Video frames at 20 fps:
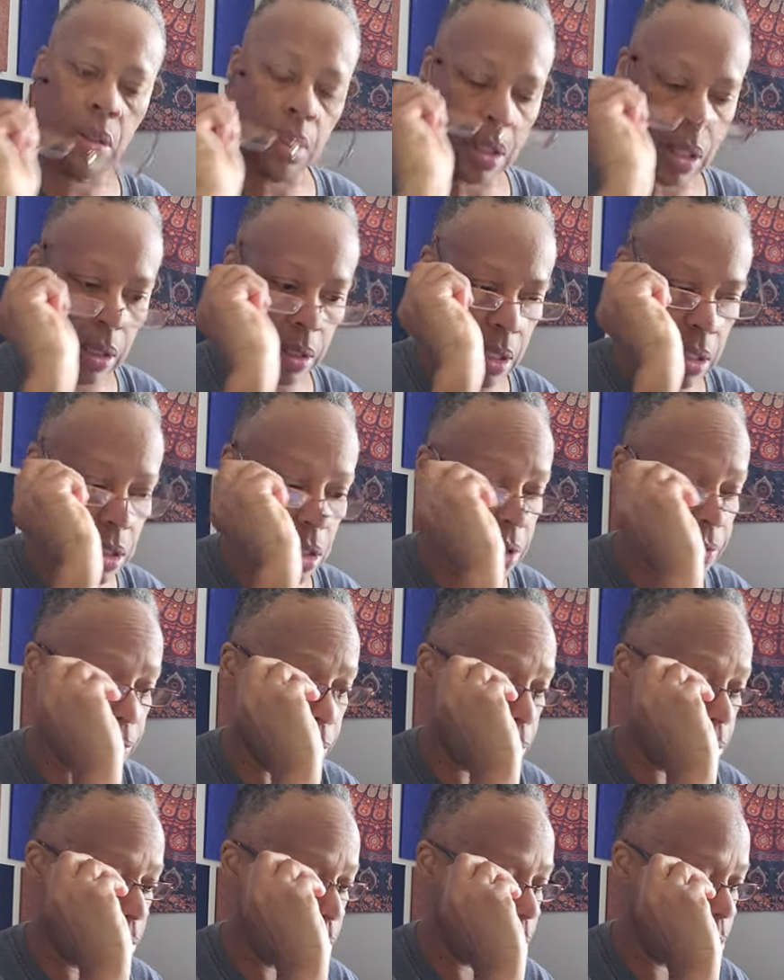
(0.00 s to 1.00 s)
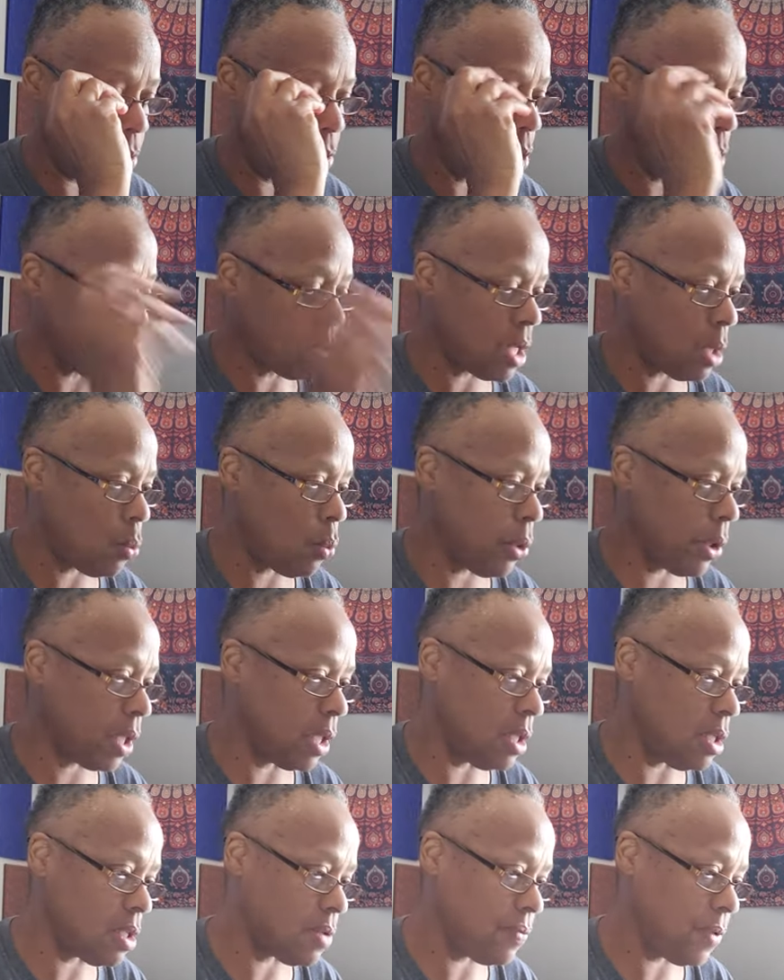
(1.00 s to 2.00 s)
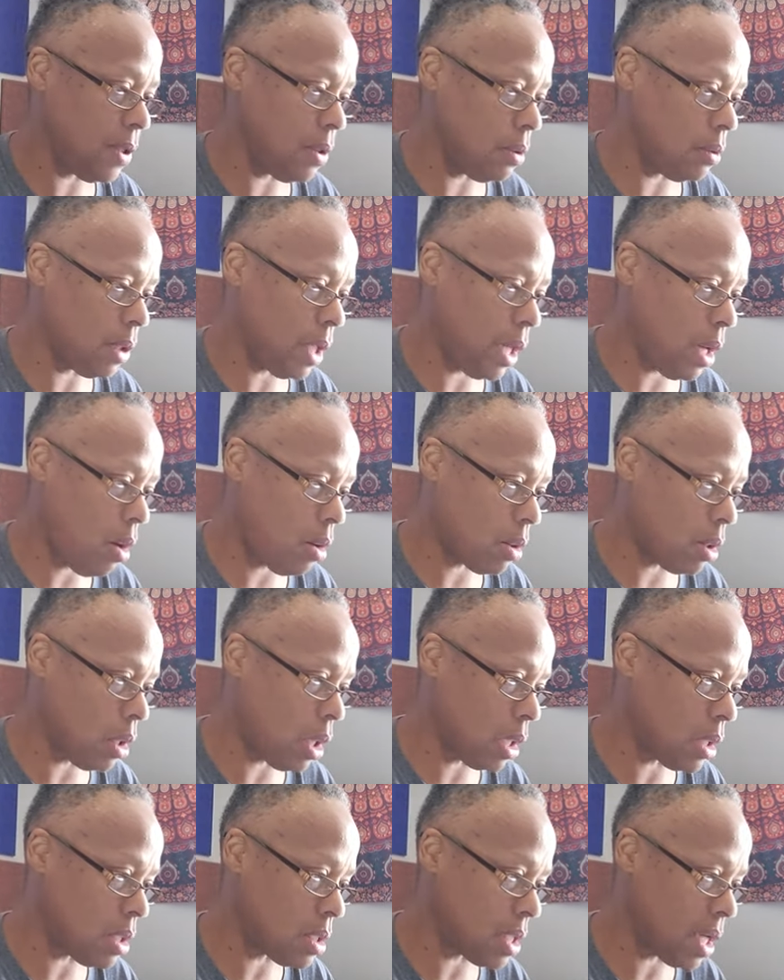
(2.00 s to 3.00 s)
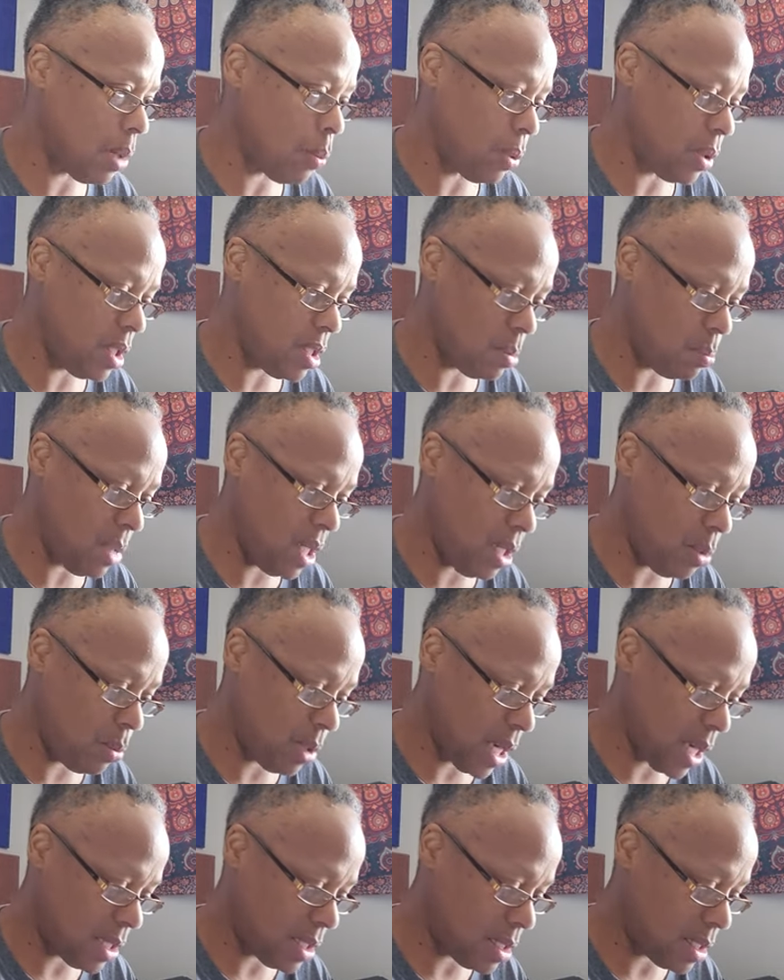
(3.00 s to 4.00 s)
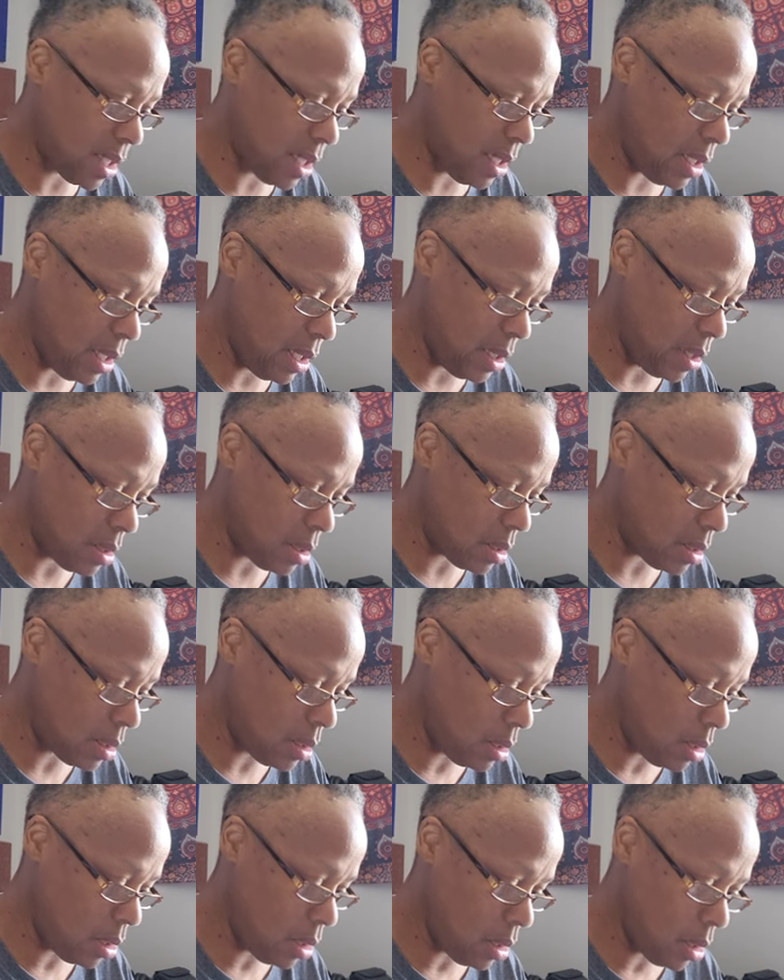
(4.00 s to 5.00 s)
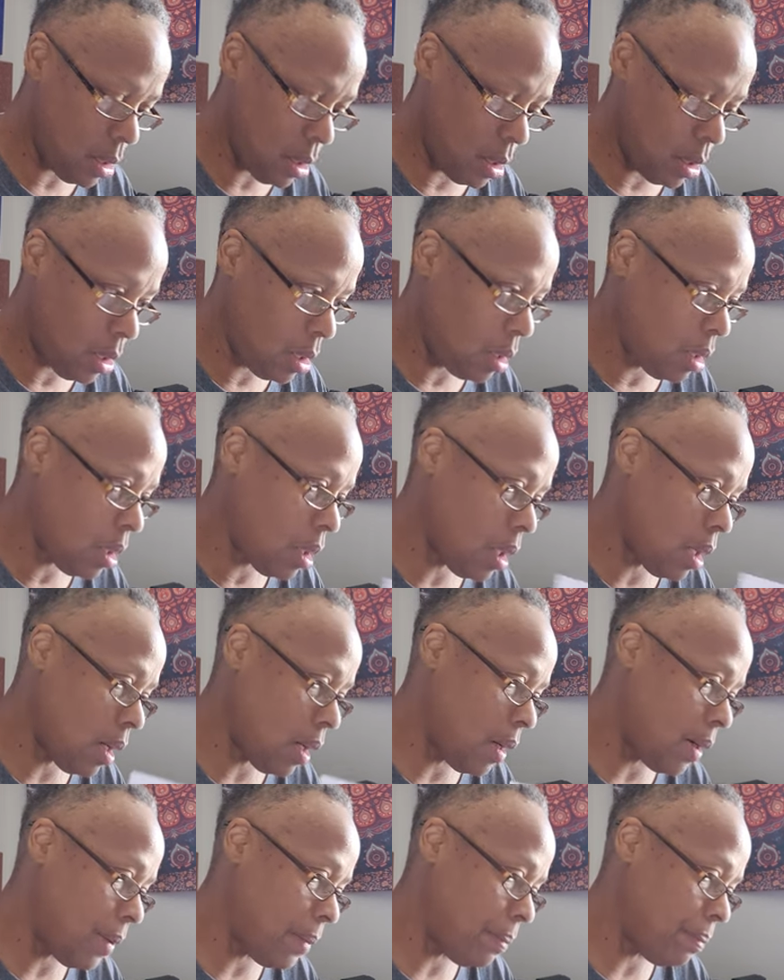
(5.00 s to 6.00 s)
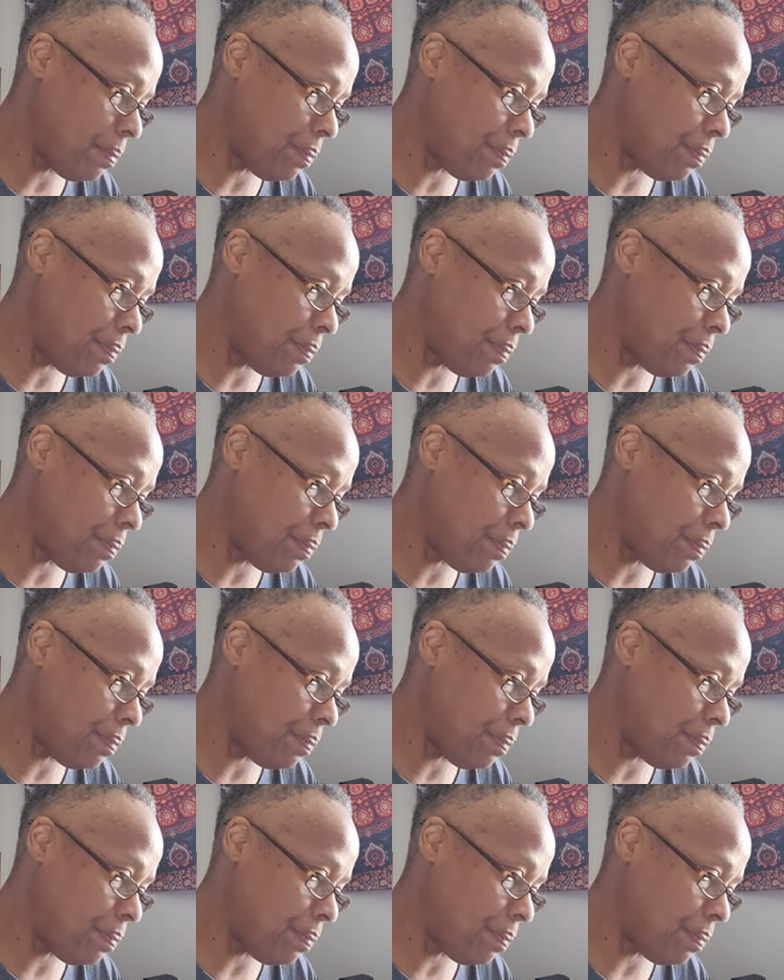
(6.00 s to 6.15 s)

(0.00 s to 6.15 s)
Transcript: this is for those that work in this field, they ought to understand what this means when I say this. Let